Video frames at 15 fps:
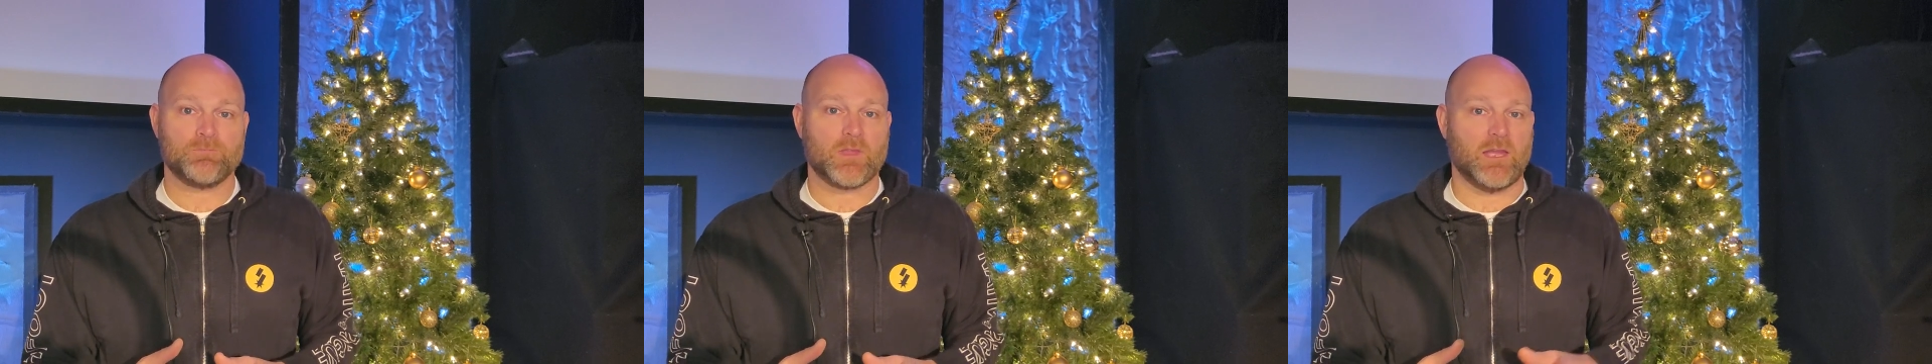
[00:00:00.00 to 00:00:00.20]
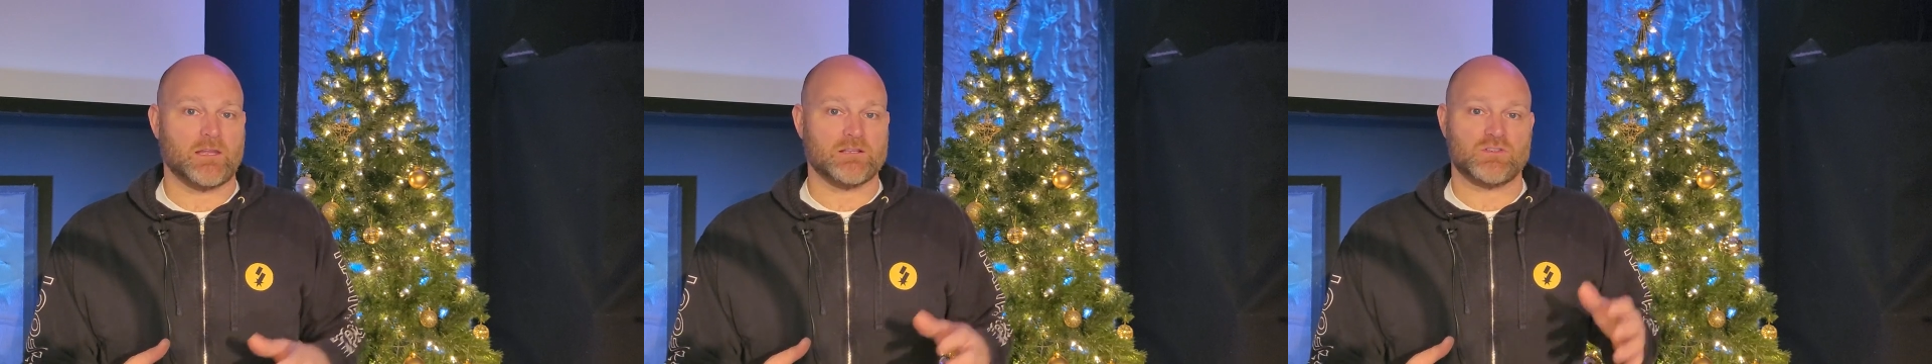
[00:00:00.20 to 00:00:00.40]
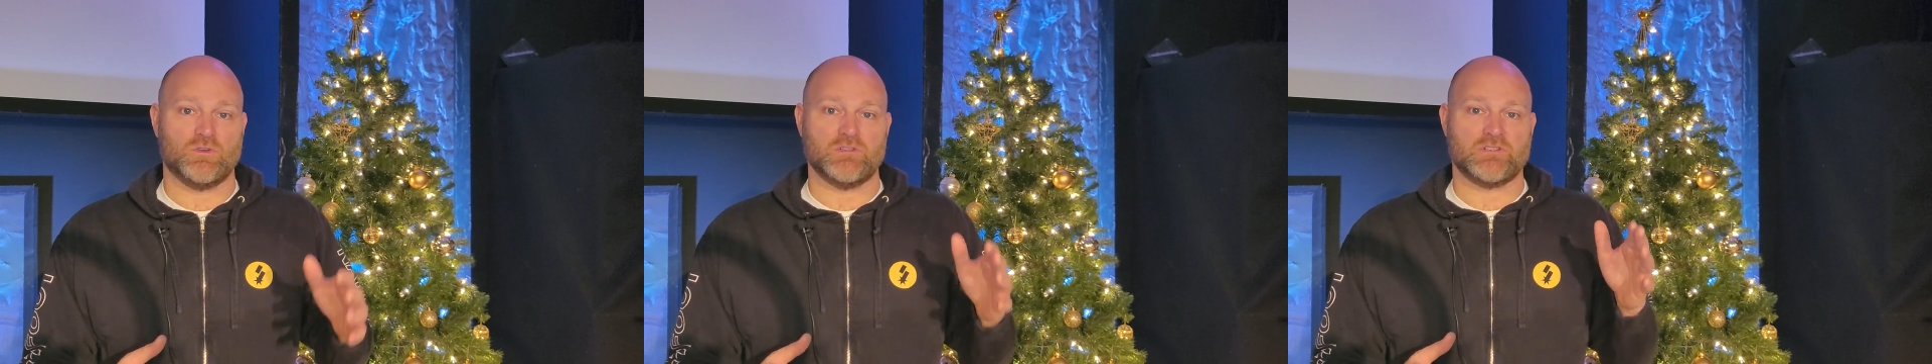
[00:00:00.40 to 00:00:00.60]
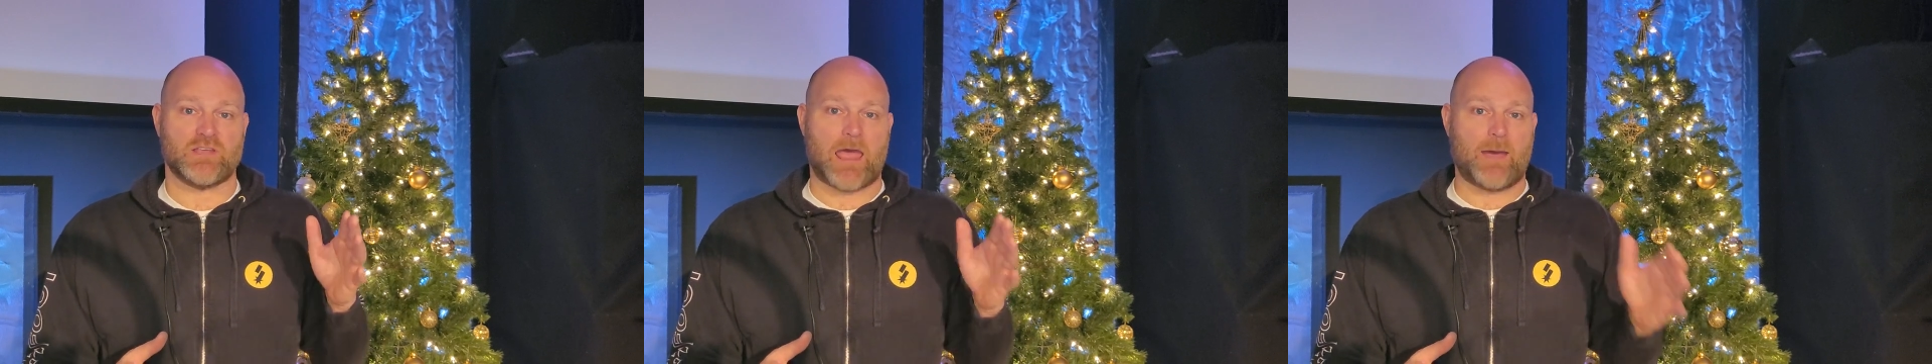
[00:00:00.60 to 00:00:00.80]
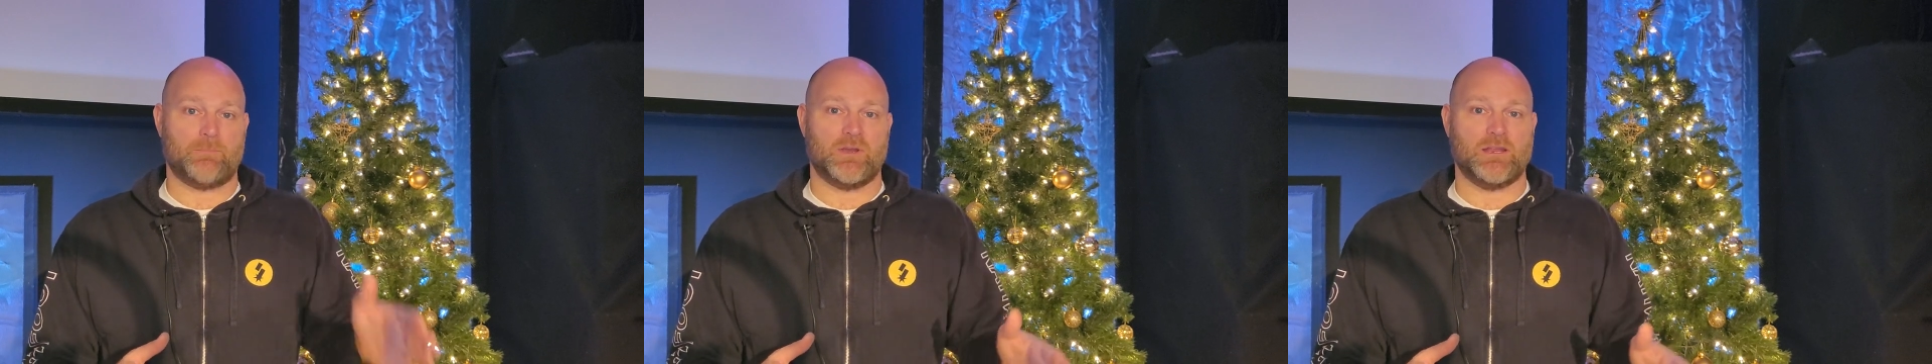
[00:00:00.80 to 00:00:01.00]
And so it's
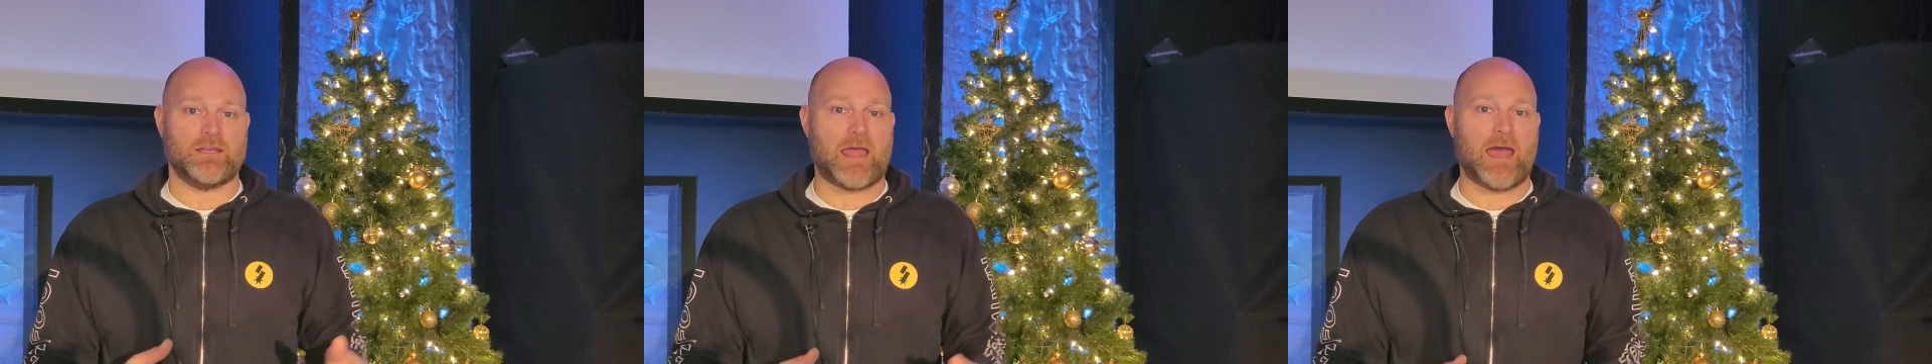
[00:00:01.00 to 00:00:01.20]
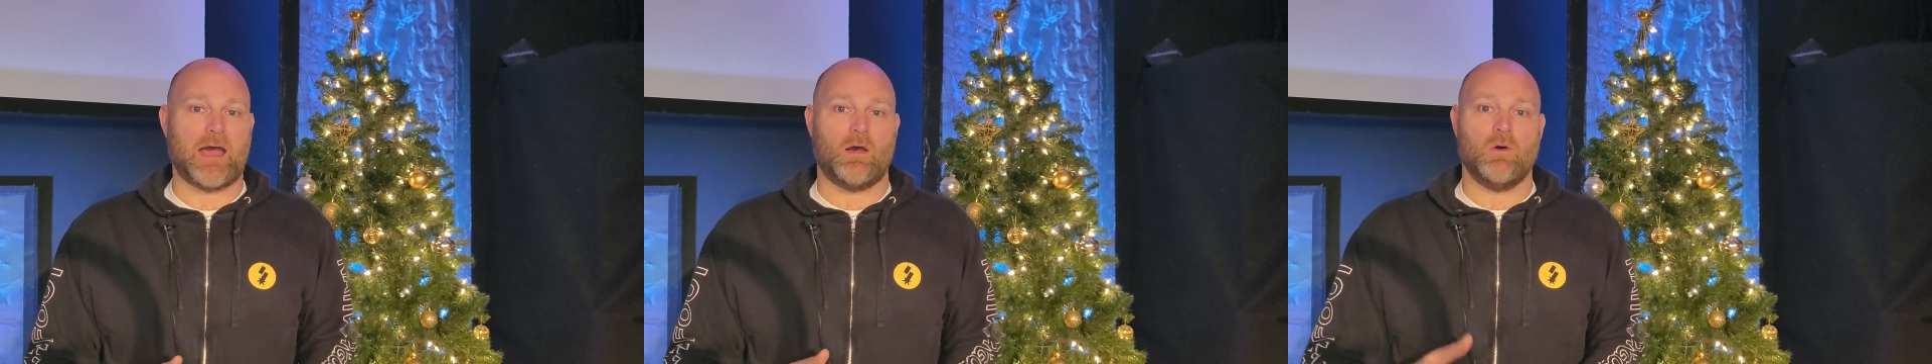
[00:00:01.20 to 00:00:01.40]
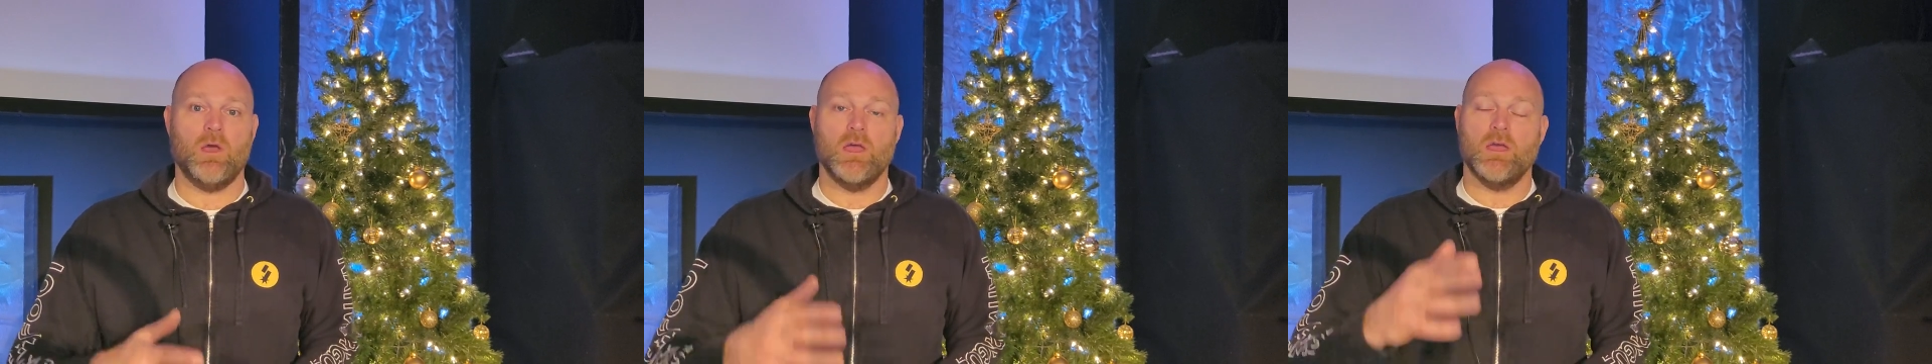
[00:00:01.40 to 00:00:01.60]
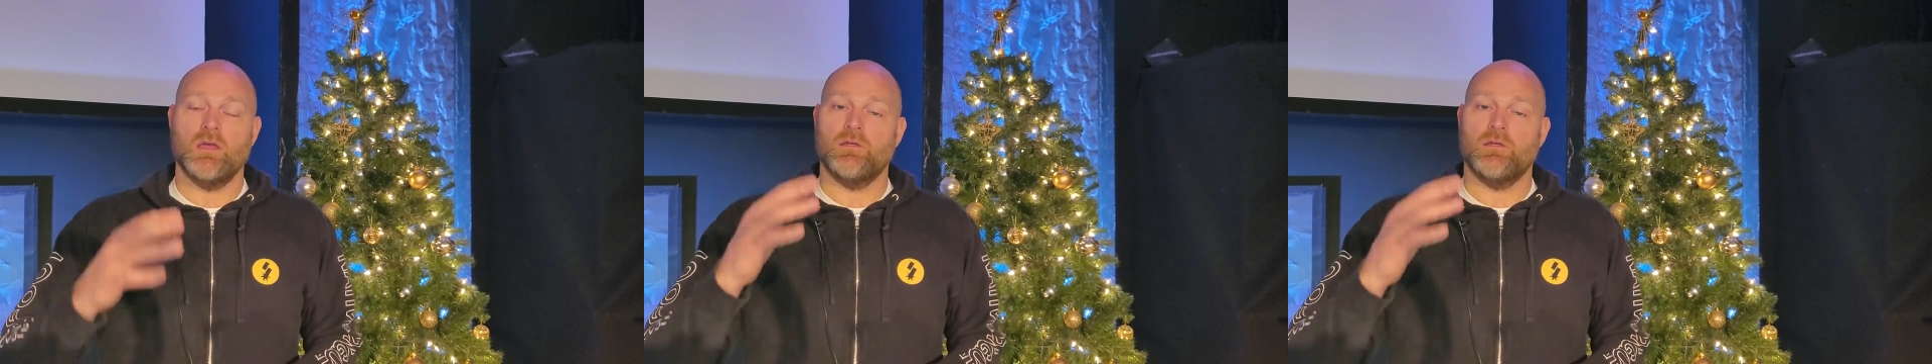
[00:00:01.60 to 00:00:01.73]
happening now